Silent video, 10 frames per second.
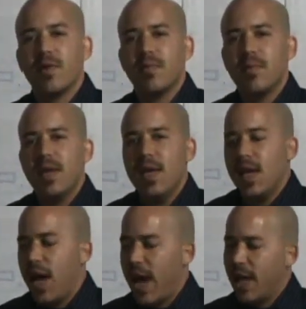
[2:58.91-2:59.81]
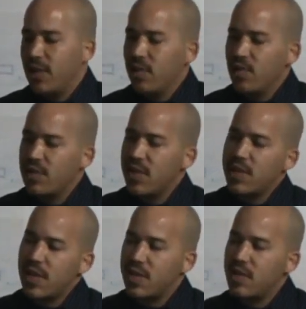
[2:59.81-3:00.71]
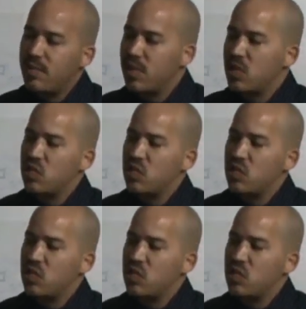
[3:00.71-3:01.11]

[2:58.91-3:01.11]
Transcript: him. I looked at nothing but a